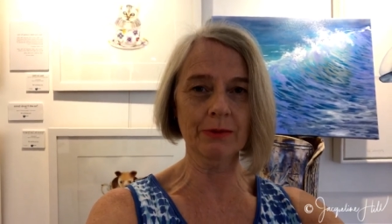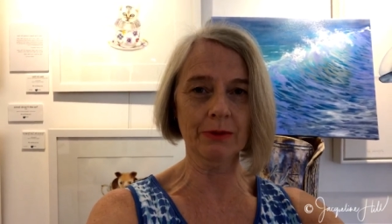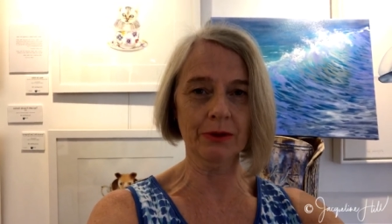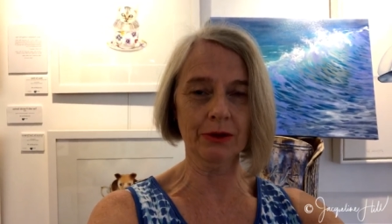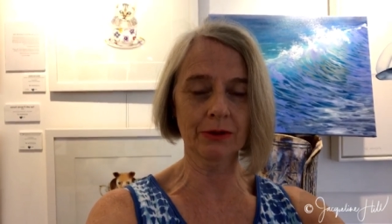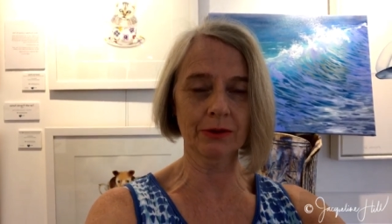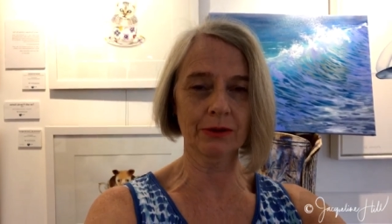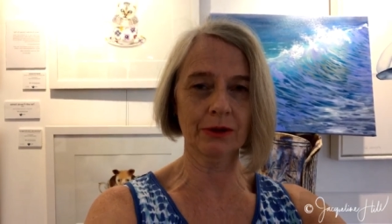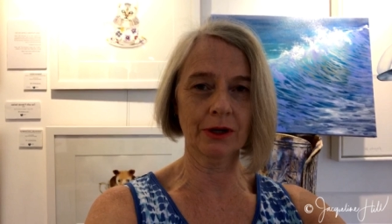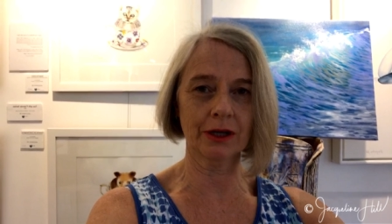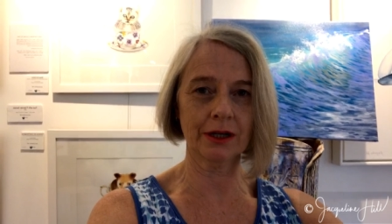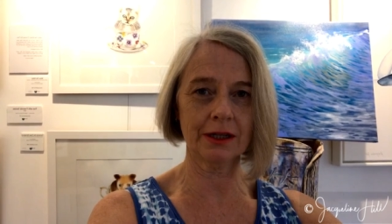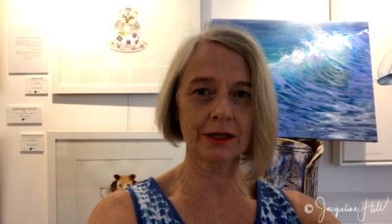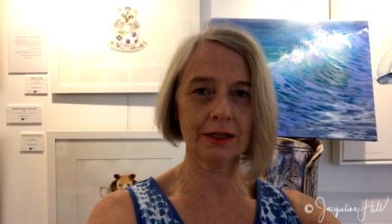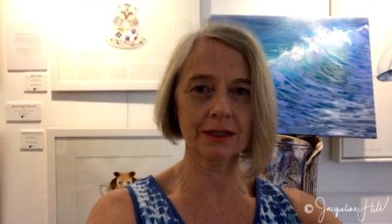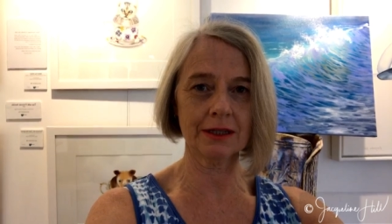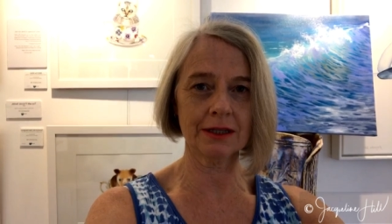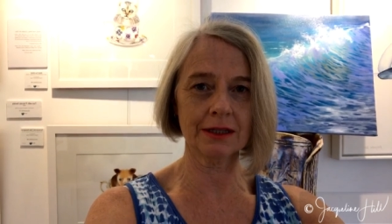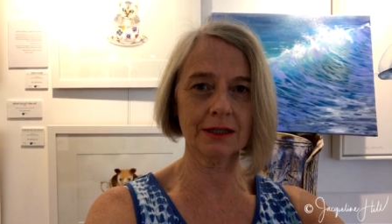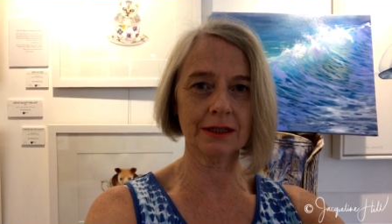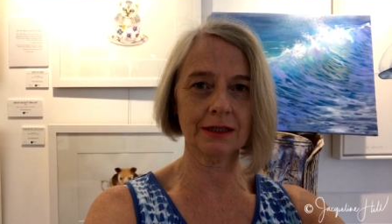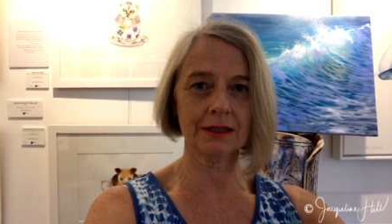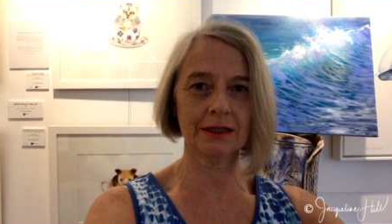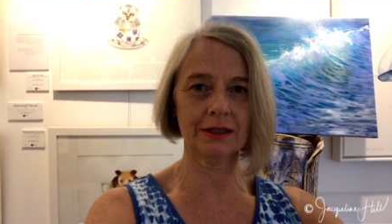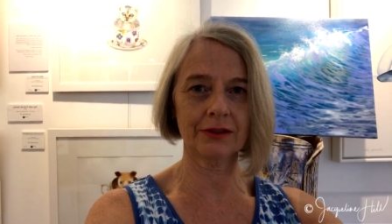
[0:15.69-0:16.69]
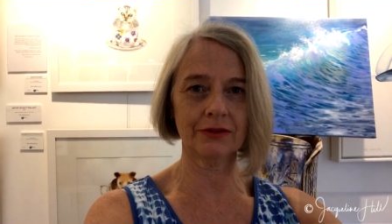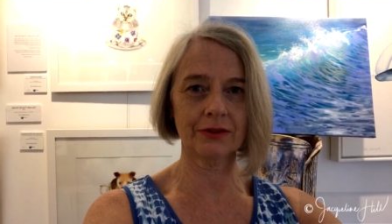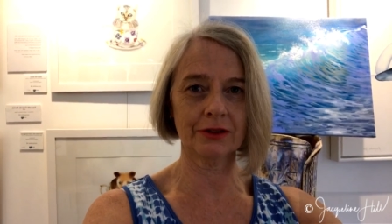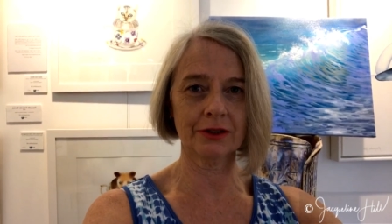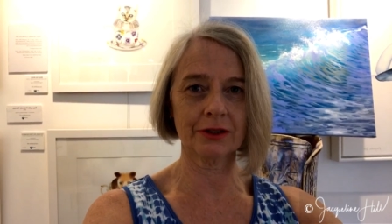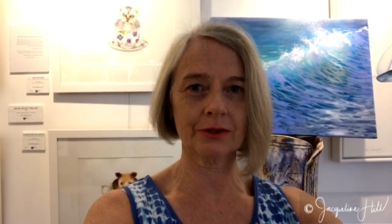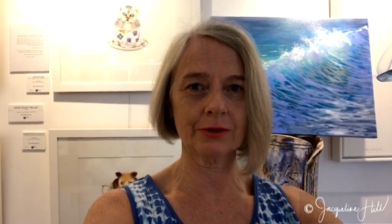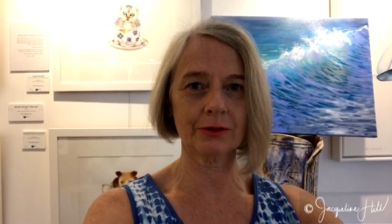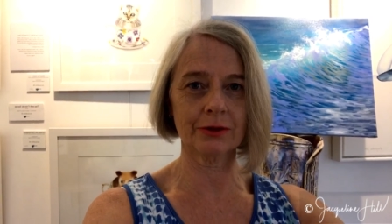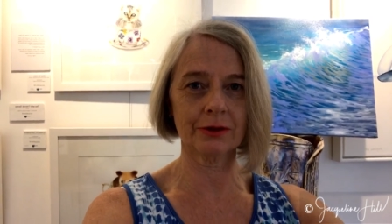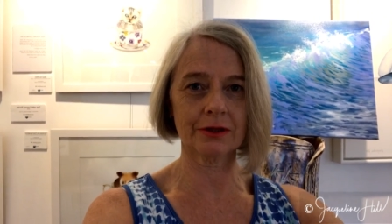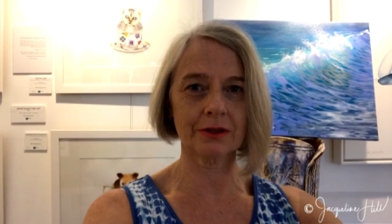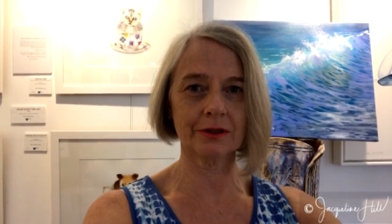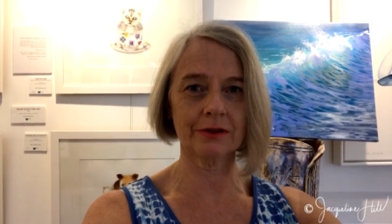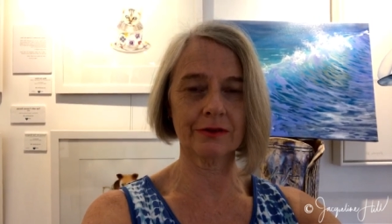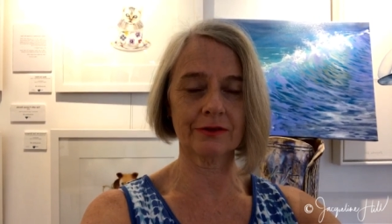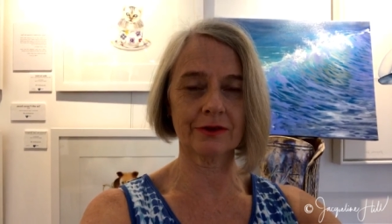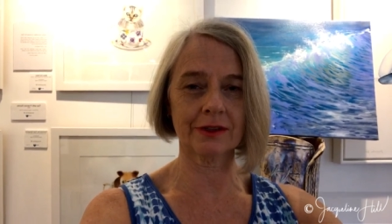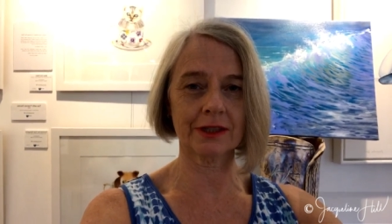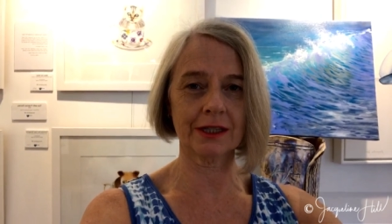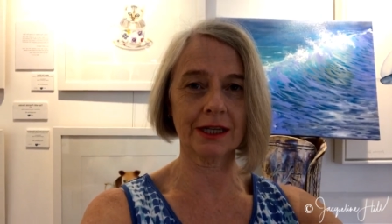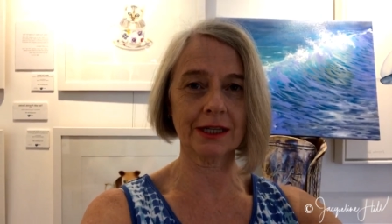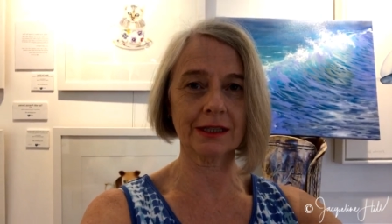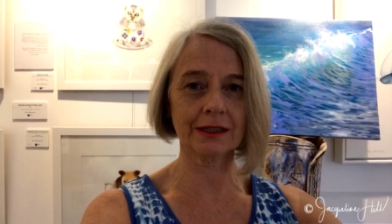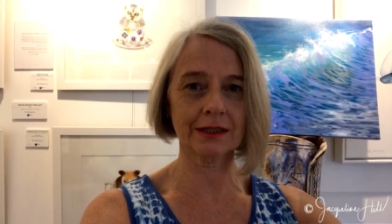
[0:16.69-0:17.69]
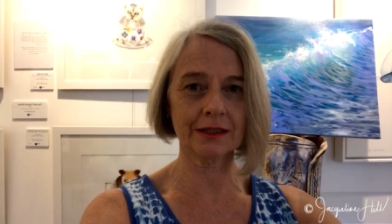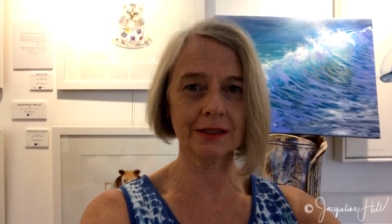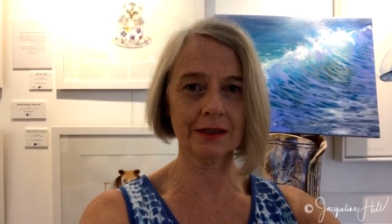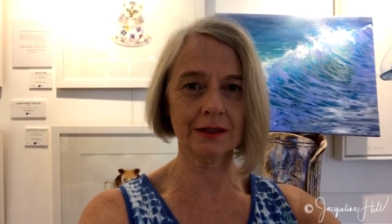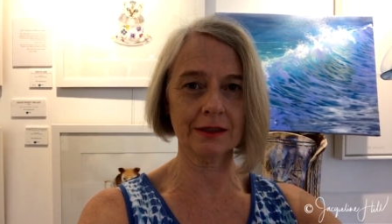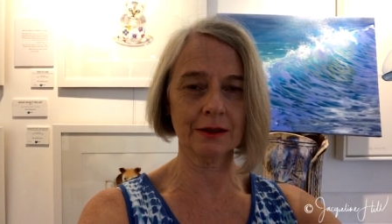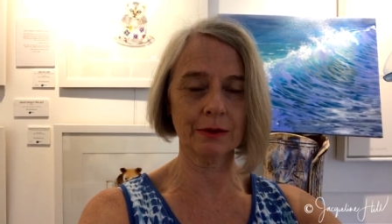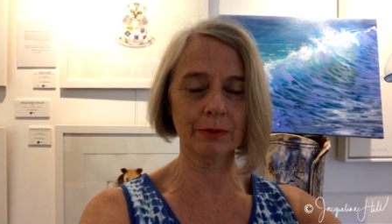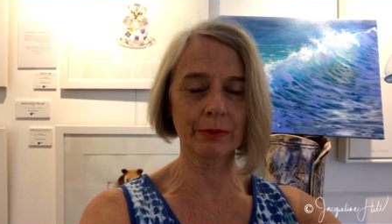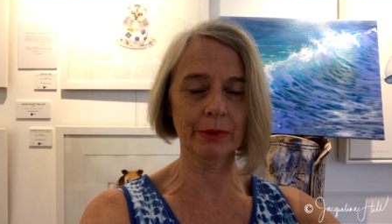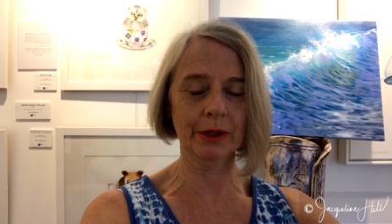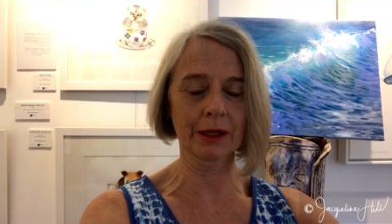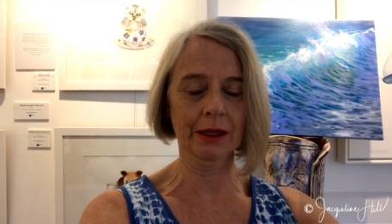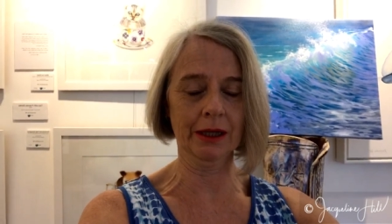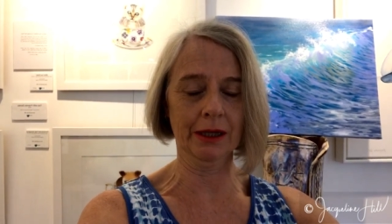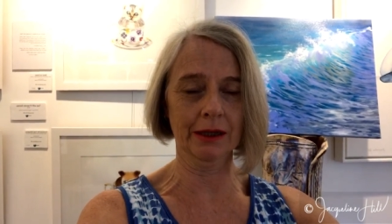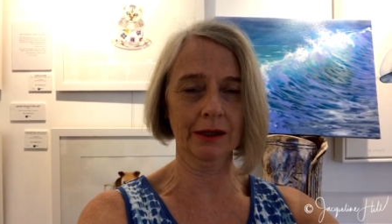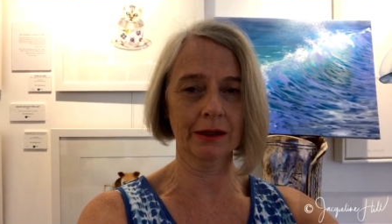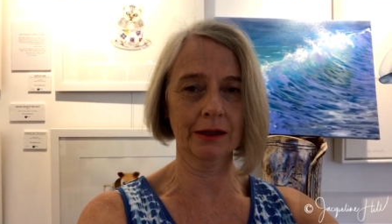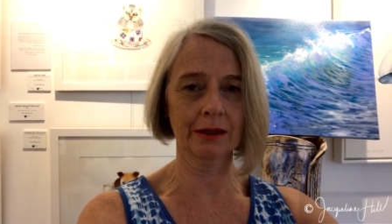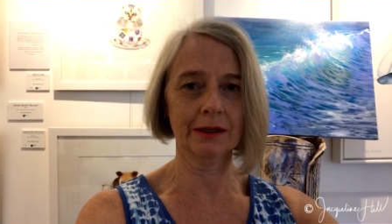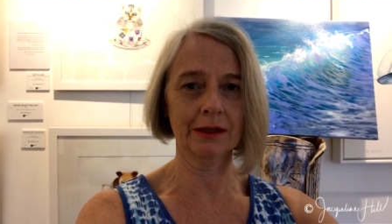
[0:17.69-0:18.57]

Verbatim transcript: you'll notice that different sorts of textures appear.